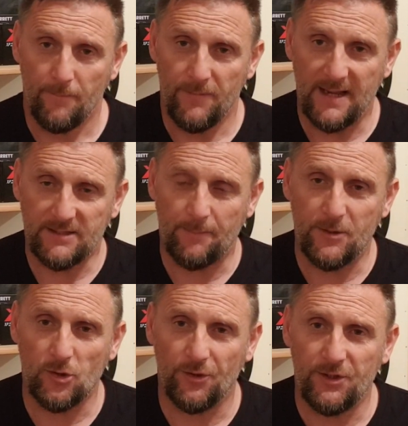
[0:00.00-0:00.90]
Next
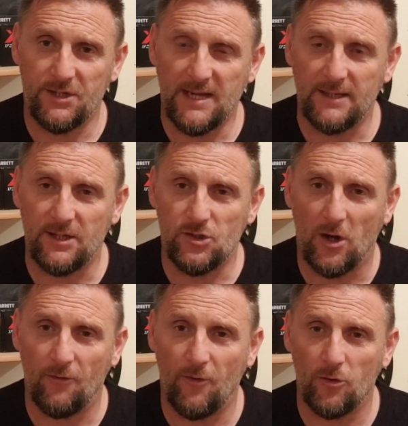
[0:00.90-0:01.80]
episode of Detecting
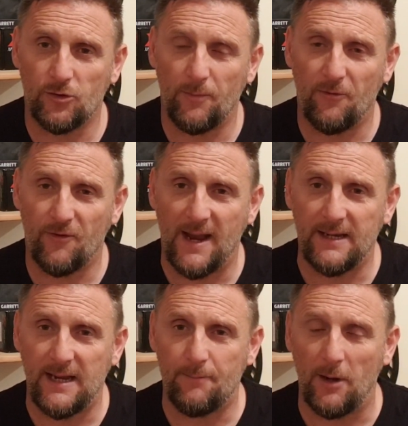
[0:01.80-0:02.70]
Talk, folks, will be
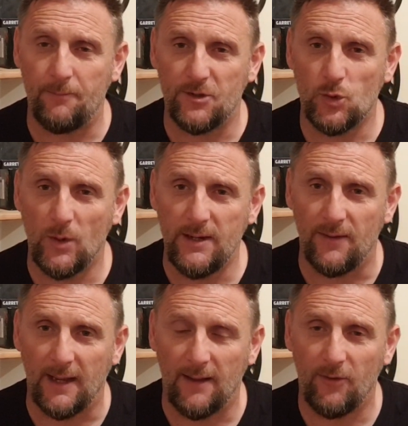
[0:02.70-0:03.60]
Friday, but in between
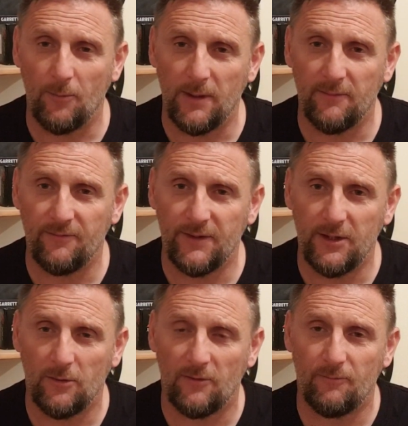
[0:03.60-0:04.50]
that, there'll be a
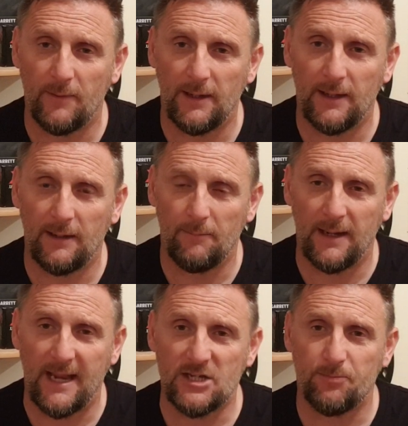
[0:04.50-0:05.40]
video of my
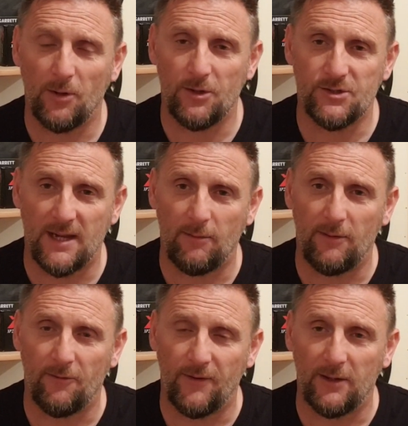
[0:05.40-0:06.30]
exploits out in
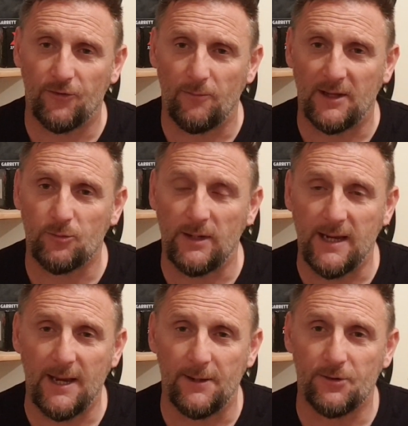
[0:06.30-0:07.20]
the fields from last
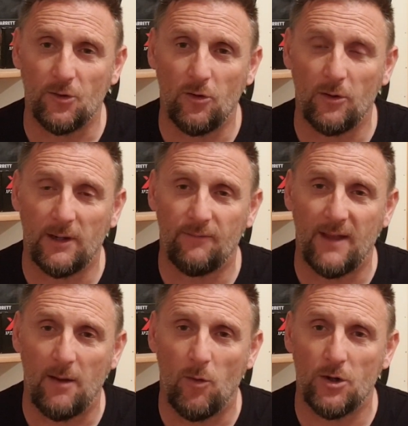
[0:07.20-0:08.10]
weekend. So give
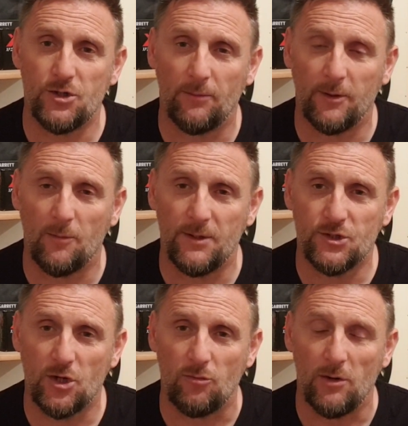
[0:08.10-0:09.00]
that a watch. It'll be coming
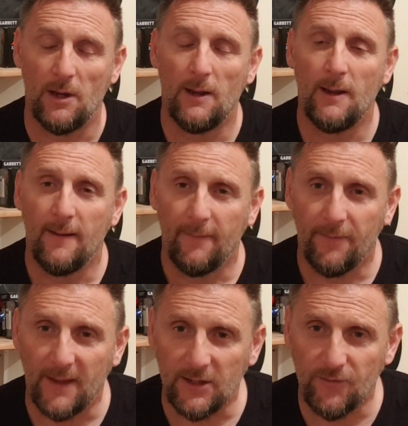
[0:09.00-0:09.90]
soon.
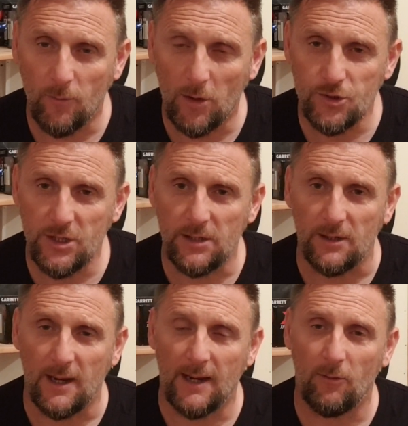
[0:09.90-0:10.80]
Thanks for watching.
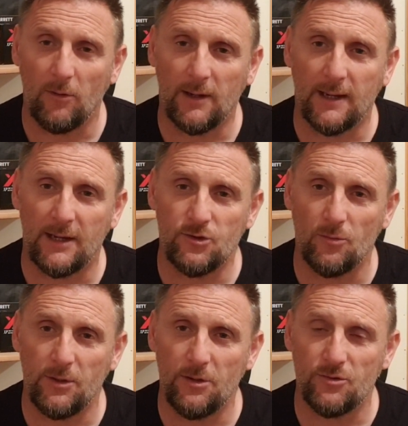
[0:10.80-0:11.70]
I will catch
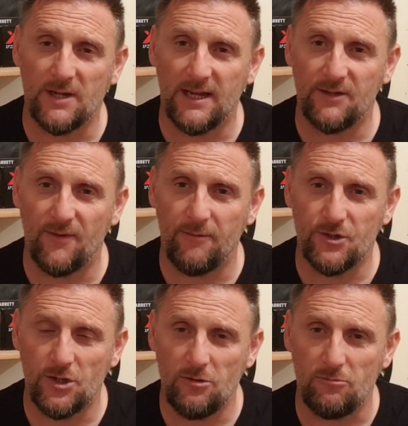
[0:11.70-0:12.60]
up with you guys very
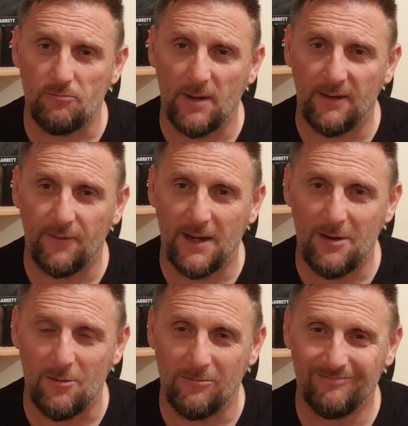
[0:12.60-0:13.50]
soon. Bye for now.